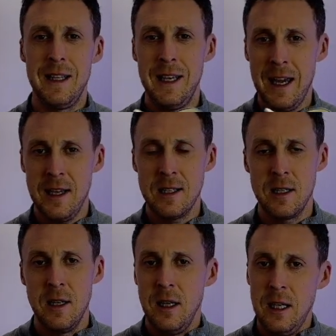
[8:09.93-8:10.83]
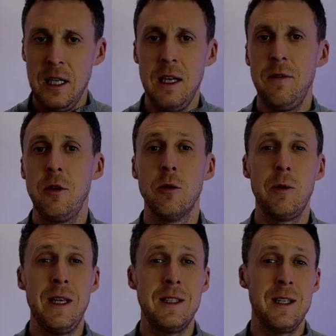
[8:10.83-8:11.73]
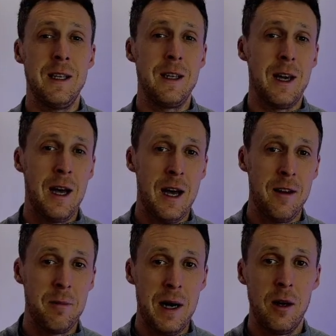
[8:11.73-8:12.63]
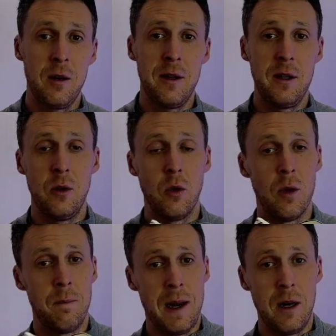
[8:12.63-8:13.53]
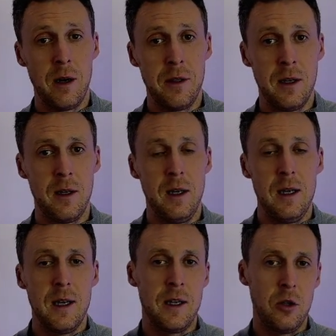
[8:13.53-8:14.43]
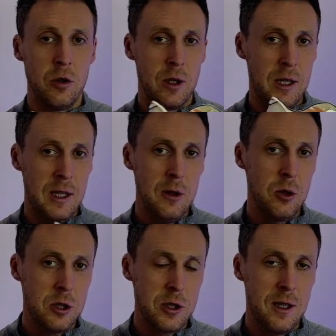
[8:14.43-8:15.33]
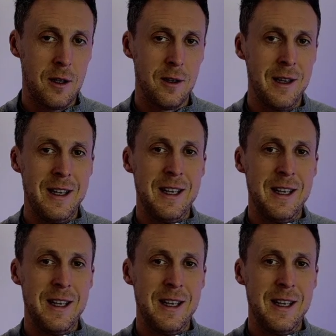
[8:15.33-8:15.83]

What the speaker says: Yes, if you're racing a half marathon or marathon and you're a heel striker,